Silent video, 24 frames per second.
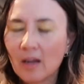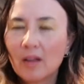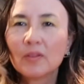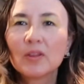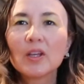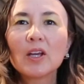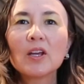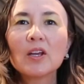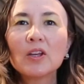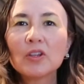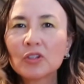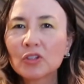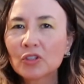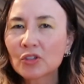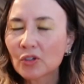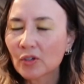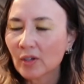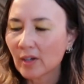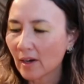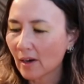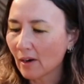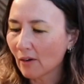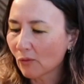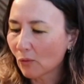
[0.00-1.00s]
The
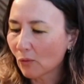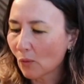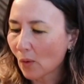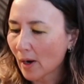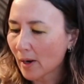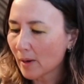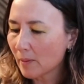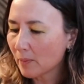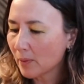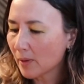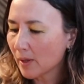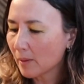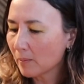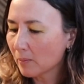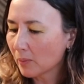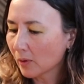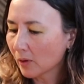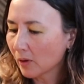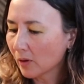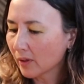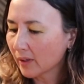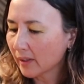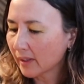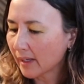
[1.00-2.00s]
history of white
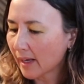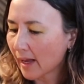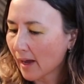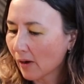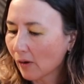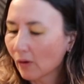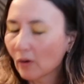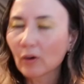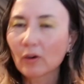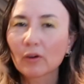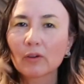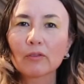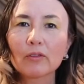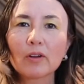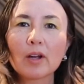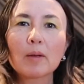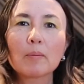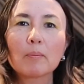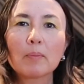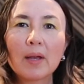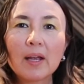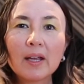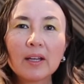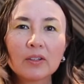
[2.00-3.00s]
people, Nell,
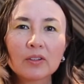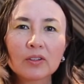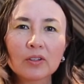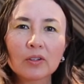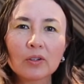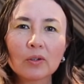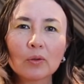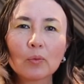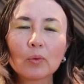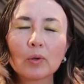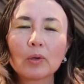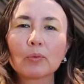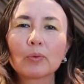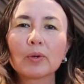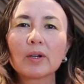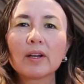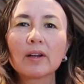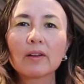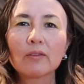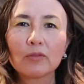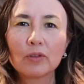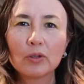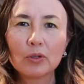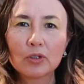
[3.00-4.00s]
Irving, Painter will
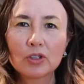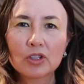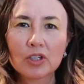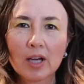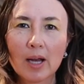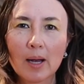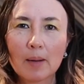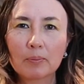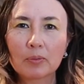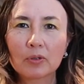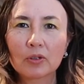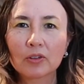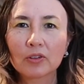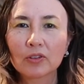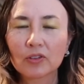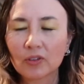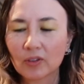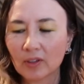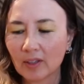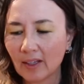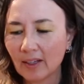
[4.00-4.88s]
read a few chapters